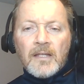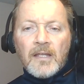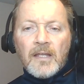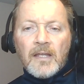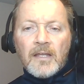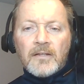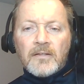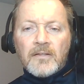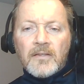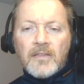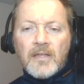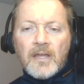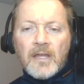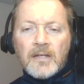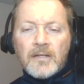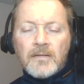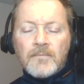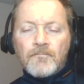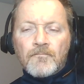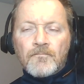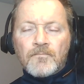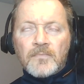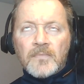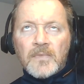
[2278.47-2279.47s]
And
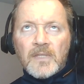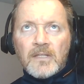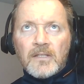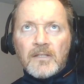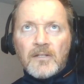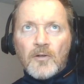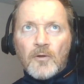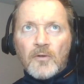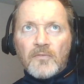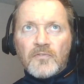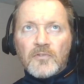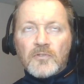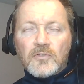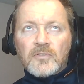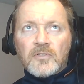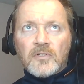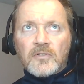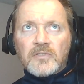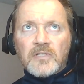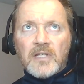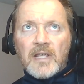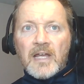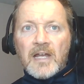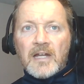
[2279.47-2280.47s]
then, you know, if you
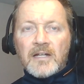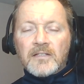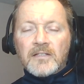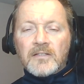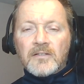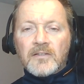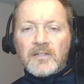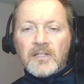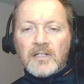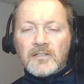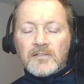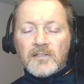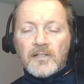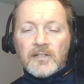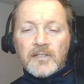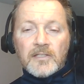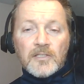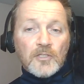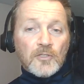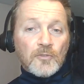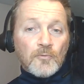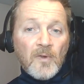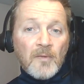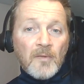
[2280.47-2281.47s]
start to add in things like
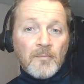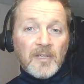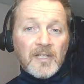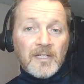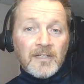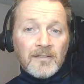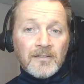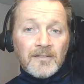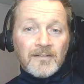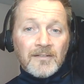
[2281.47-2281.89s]
swimming,